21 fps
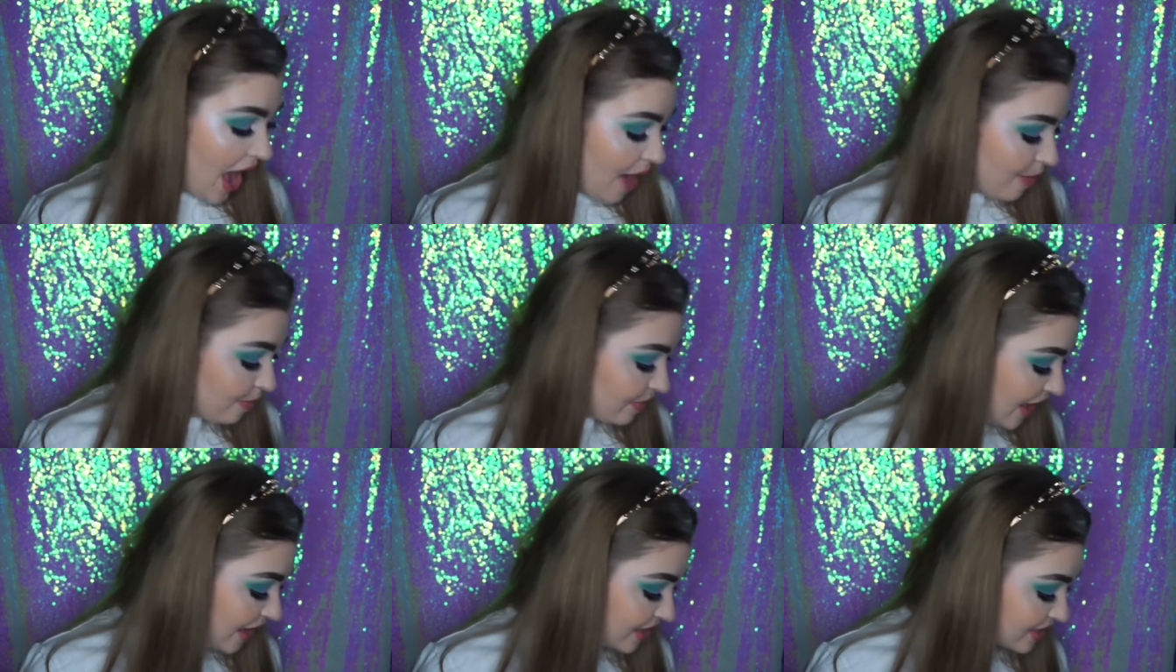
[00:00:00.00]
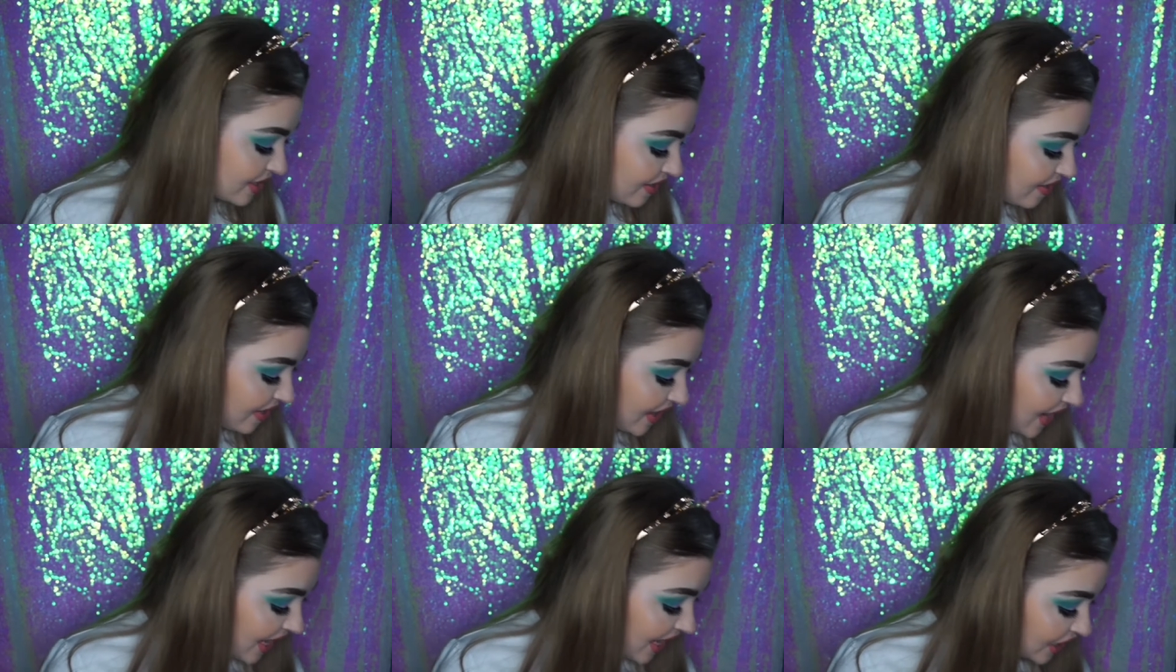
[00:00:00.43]
Um, yeah, so the
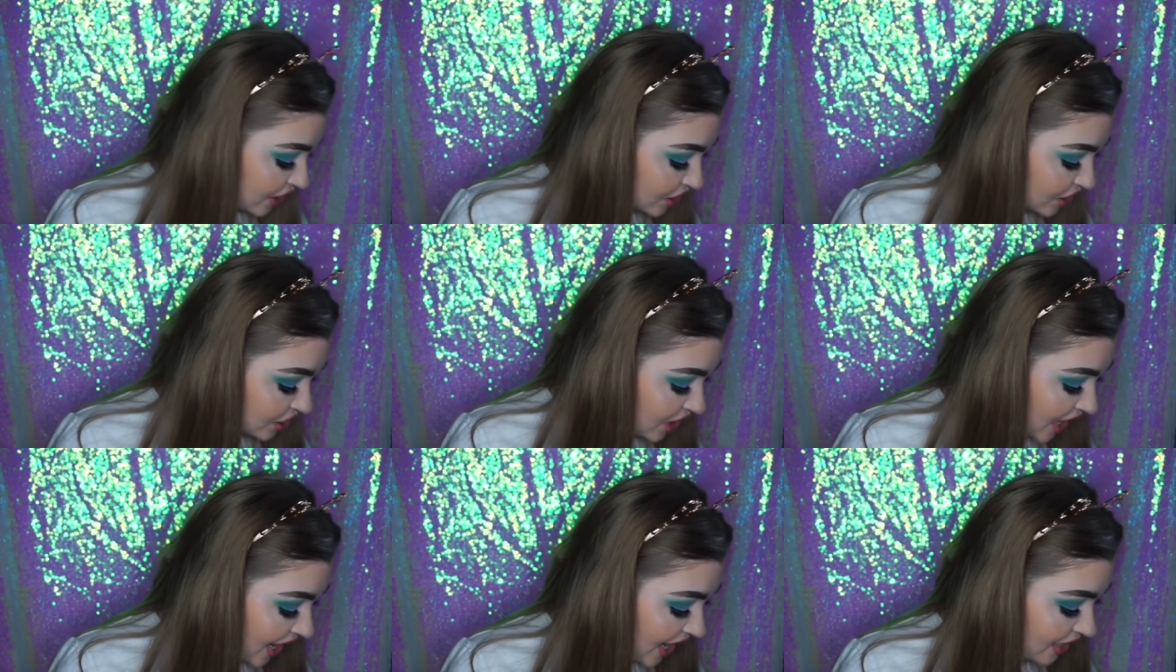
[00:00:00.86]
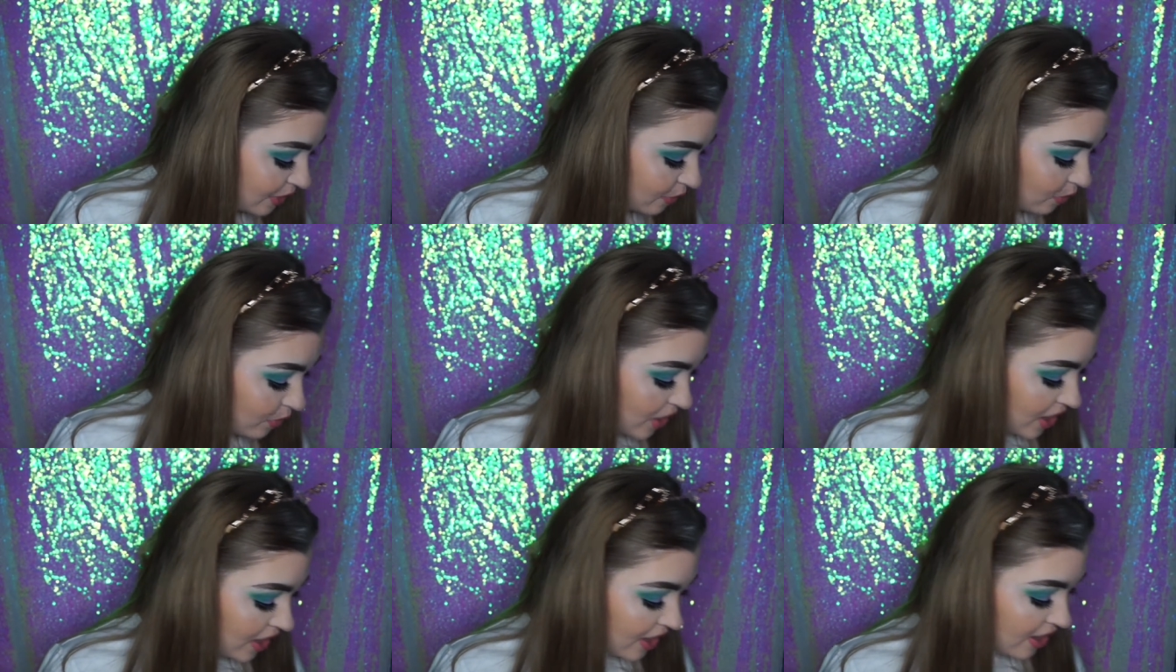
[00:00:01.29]
next shade
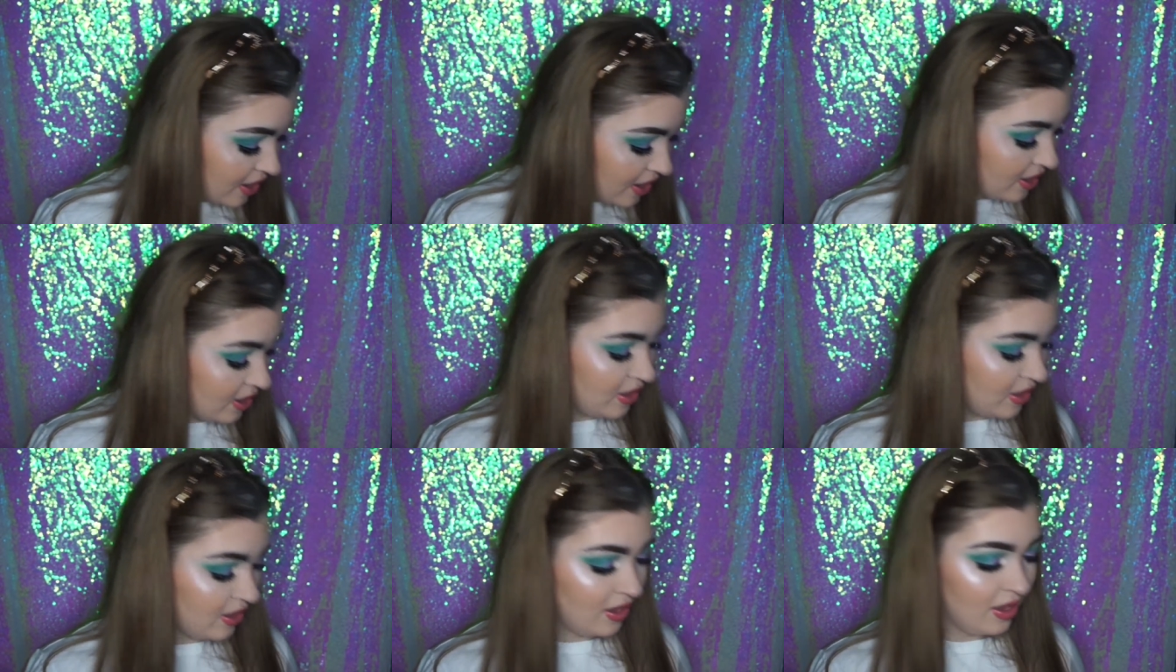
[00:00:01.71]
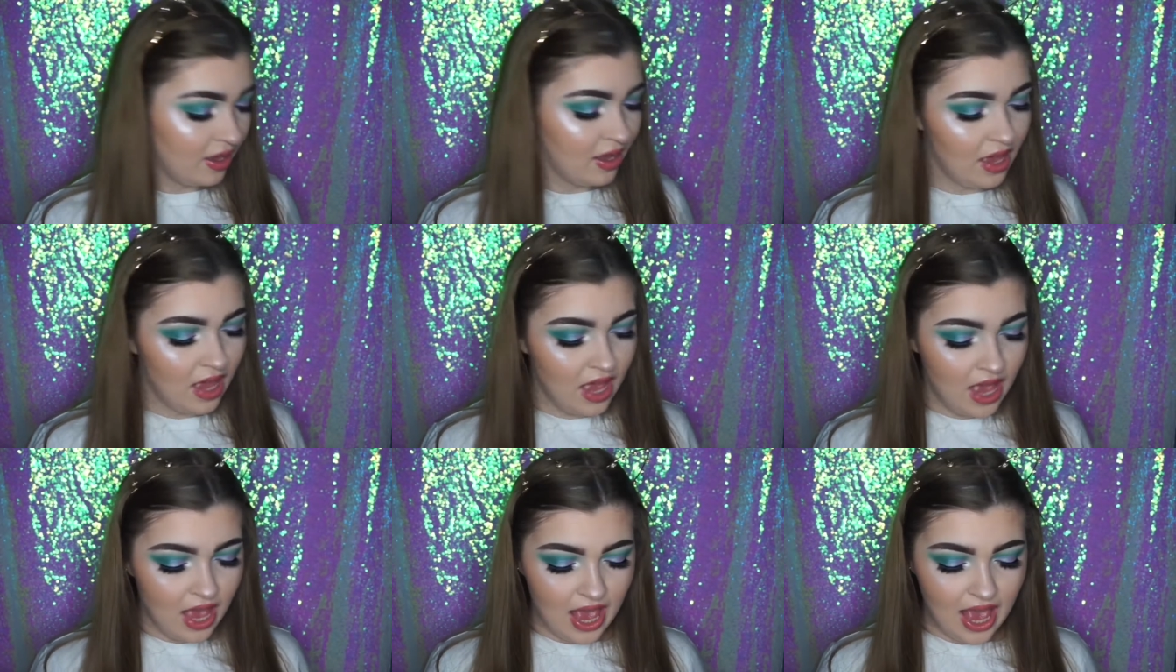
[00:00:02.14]
were,
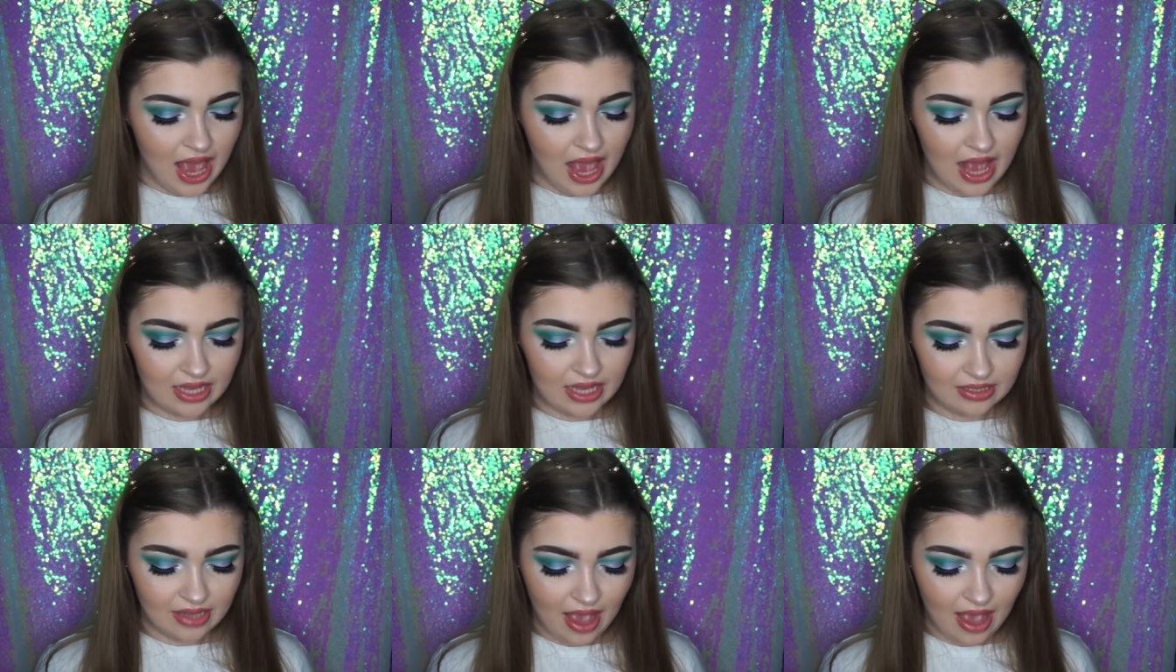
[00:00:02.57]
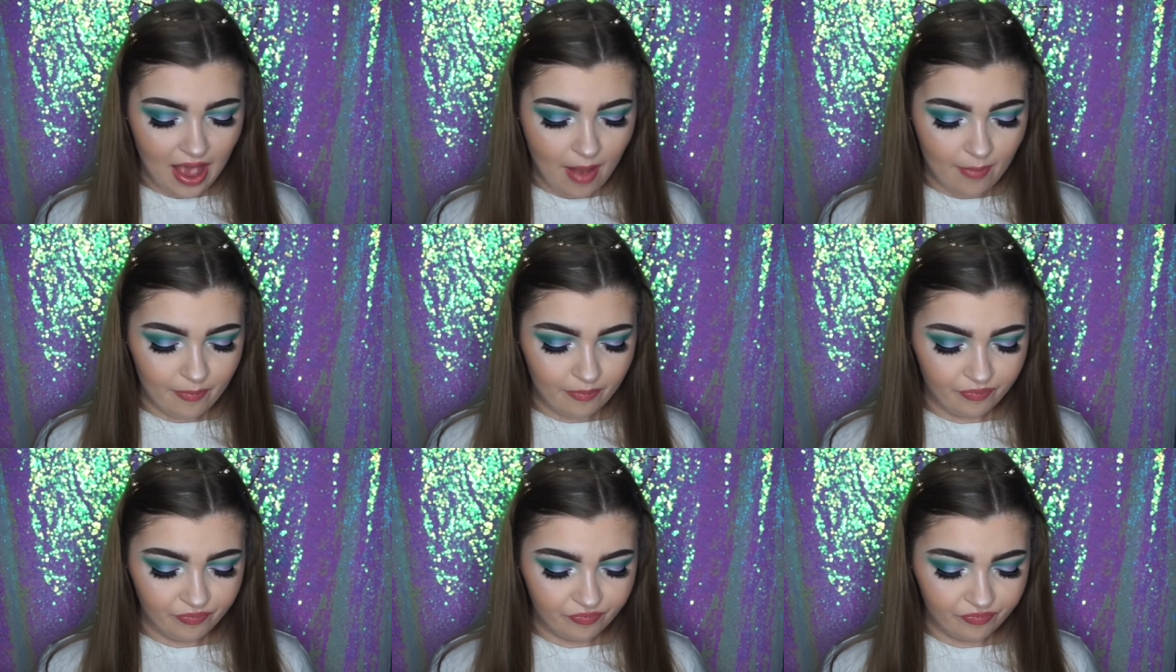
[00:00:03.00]
is
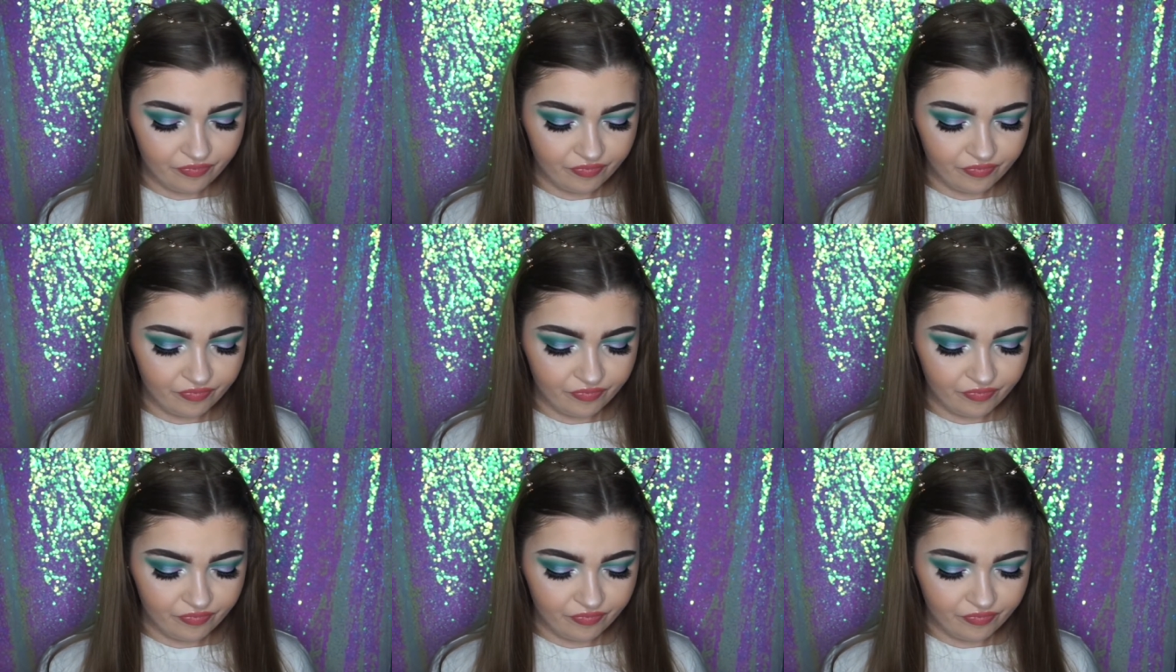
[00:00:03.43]
um